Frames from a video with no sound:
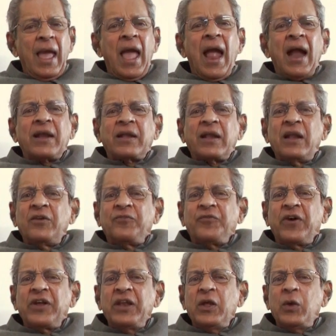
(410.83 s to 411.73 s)
act in a
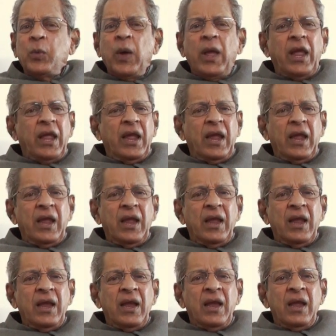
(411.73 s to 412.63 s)
funny way,
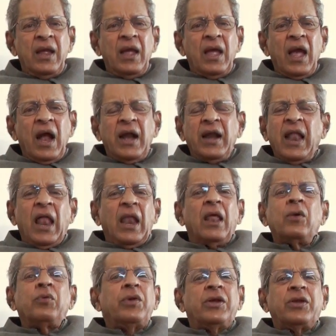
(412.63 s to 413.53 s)
and
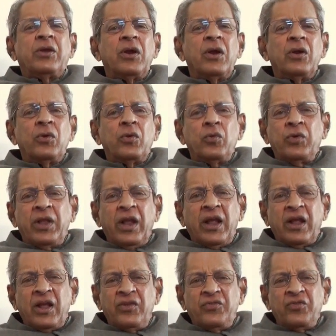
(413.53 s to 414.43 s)
allow it to
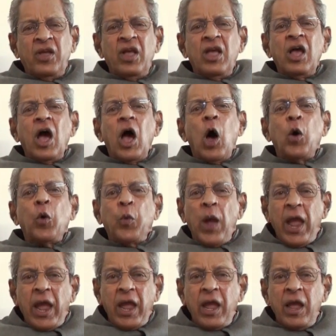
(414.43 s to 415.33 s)
take us
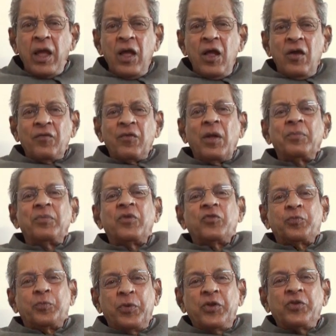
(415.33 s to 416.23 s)
away from
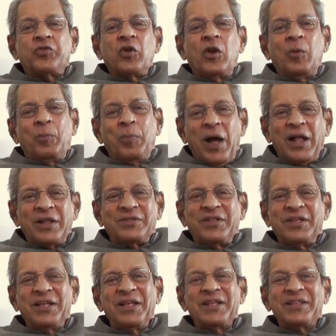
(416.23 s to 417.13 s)
the spiritual
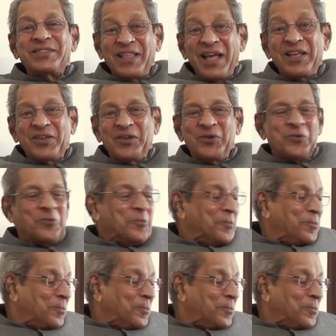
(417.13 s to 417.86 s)
path. Thank you.